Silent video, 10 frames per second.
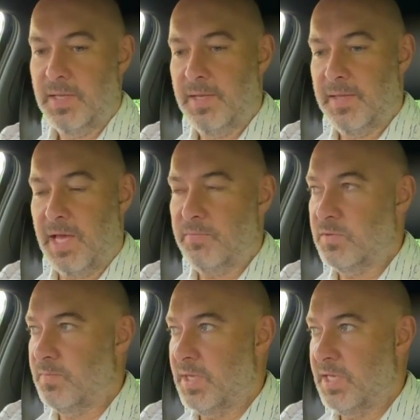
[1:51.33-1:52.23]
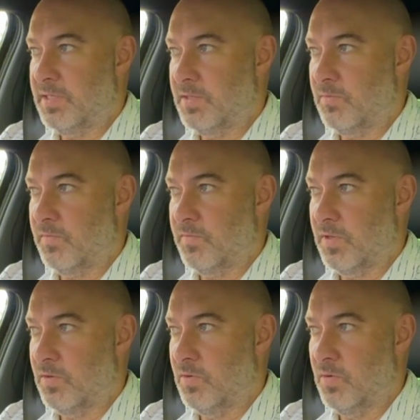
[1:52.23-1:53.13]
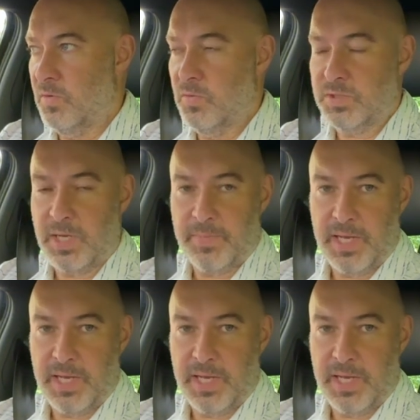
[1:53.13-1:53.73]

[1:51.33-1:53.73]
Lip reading: That would mean, with the new laws coming